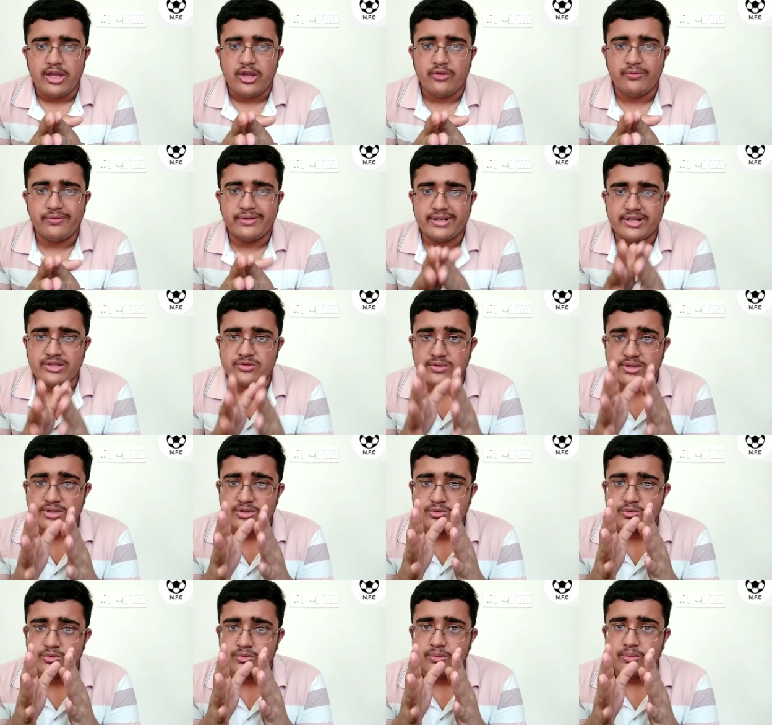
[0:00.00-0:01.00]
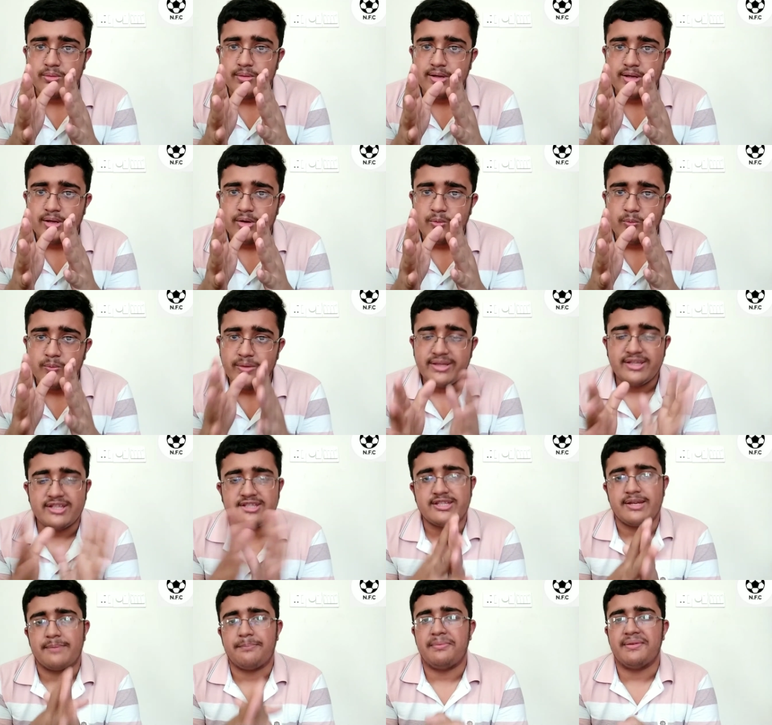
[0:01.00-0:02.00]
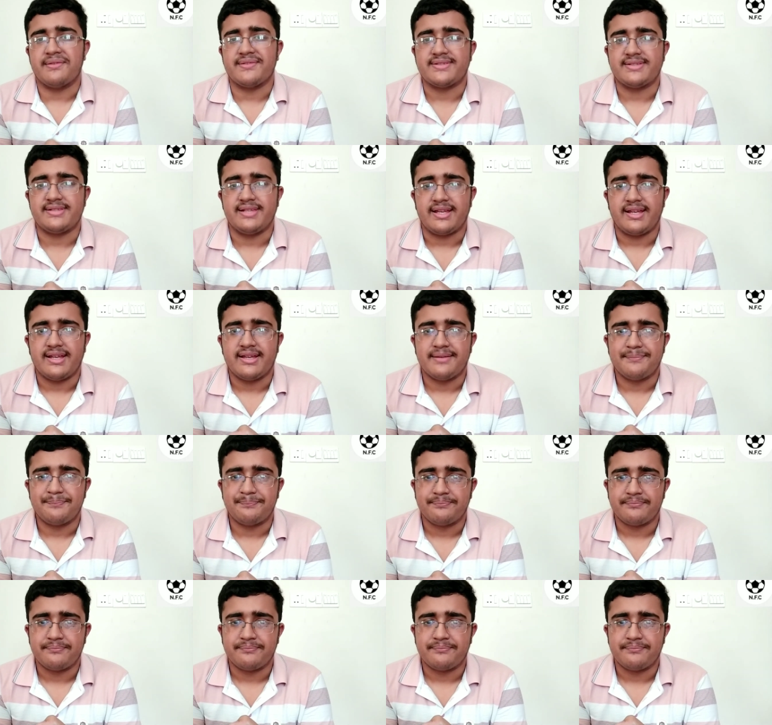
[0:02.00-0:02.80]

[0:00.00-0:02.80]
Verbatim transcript: Juventus was to win the Champions League